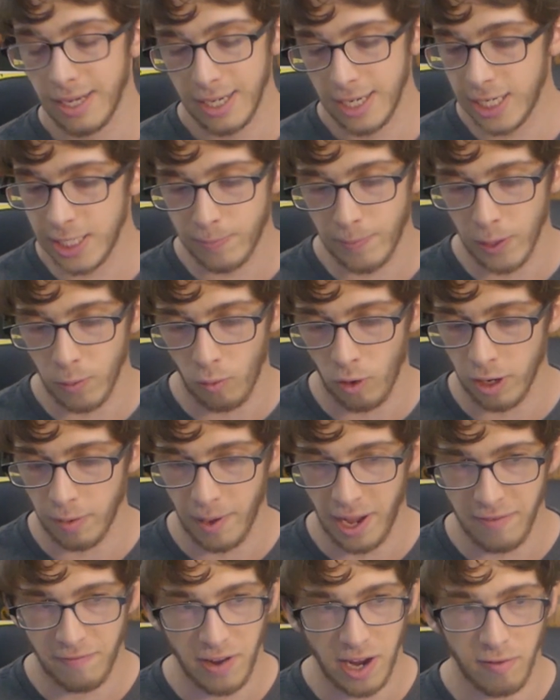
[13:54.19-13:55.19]
He's been one of
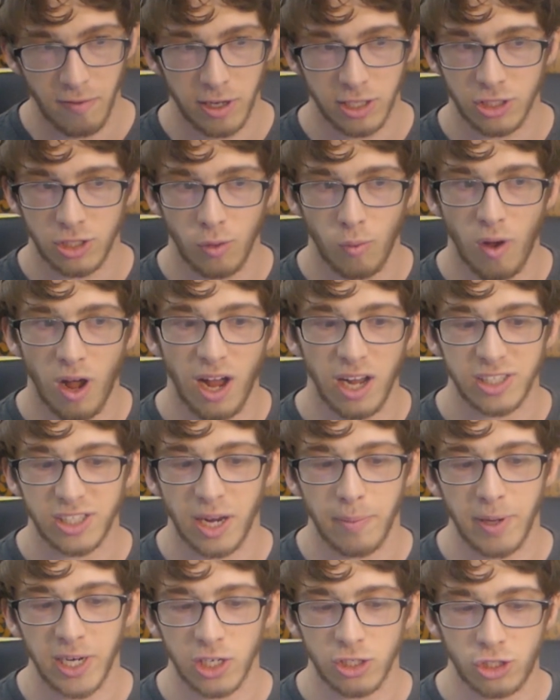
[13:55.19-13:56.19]
my favorites to watch.
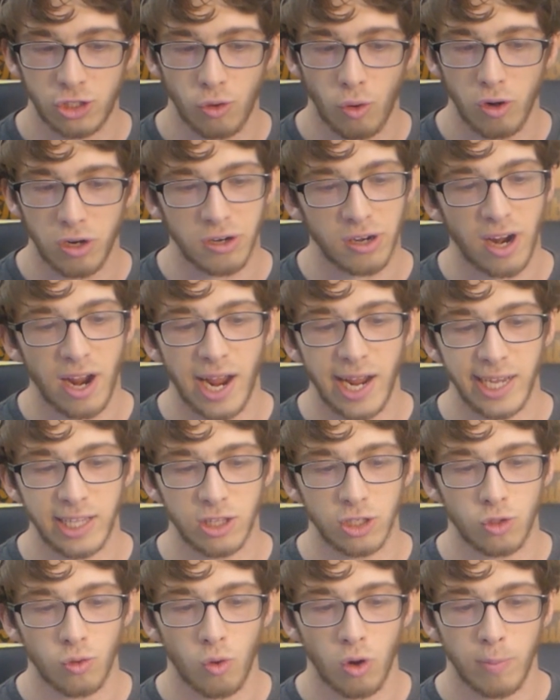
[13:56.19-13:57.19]
A shorter guy
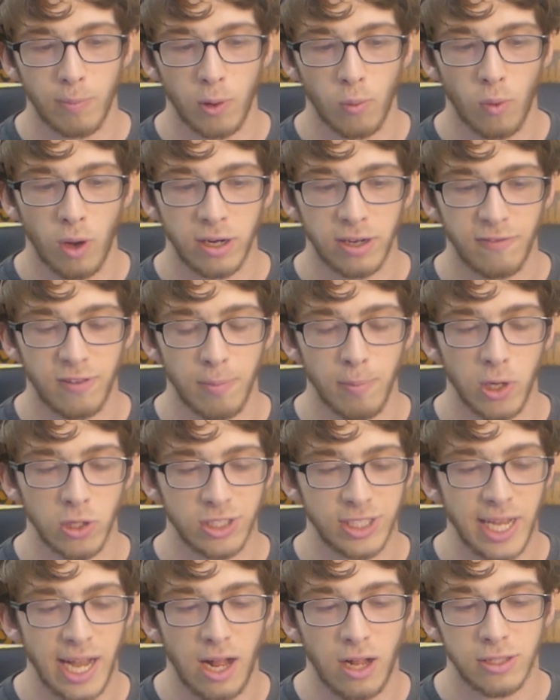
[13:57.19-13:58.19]
on the tour, but one of the
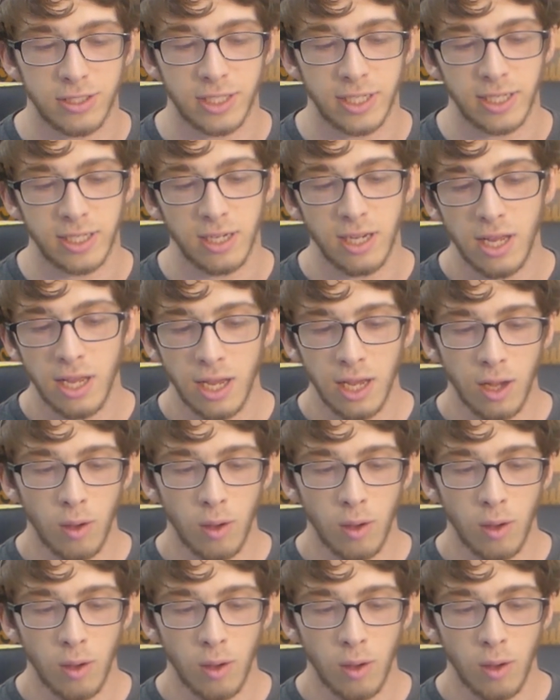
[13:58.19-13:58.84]
most talented,